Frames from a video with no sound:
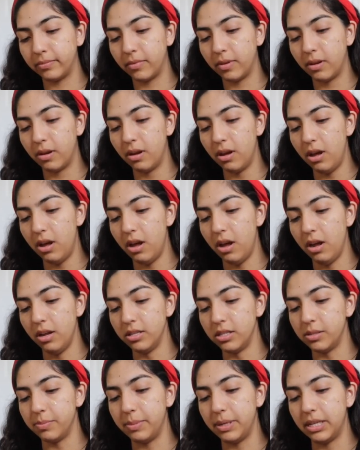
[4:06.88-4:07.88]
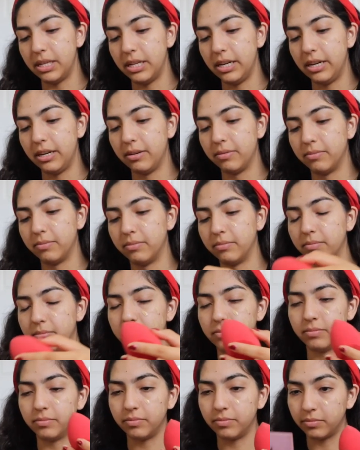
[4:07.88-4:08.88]
Oh, it's spilling.
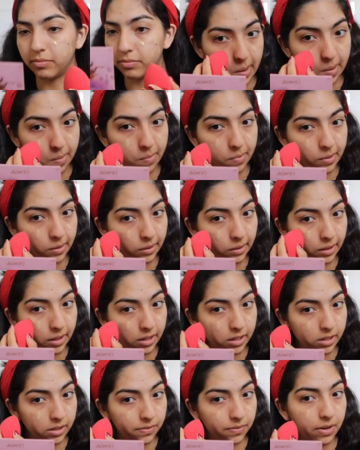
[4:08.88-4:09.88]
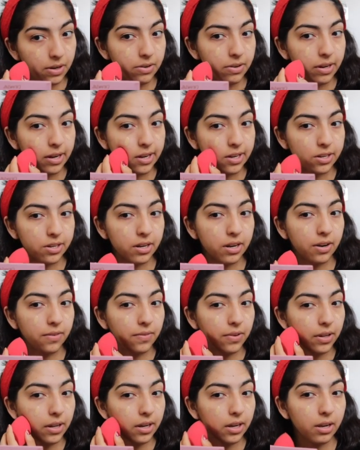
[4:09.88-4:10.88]
And with this foundation, I
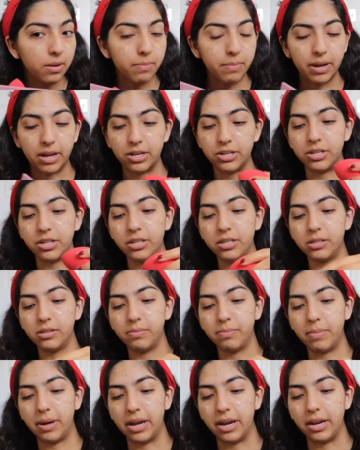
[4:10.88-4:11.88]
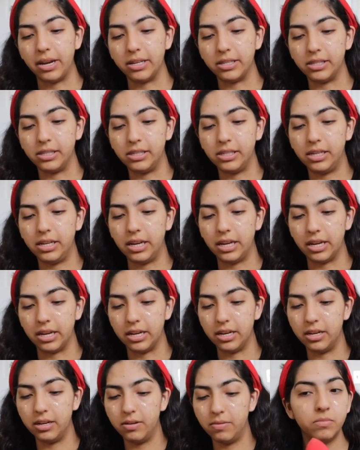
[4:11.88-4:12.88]
feel like it matches my
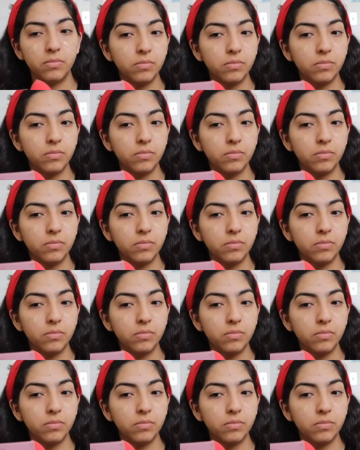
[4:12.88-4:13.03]
skin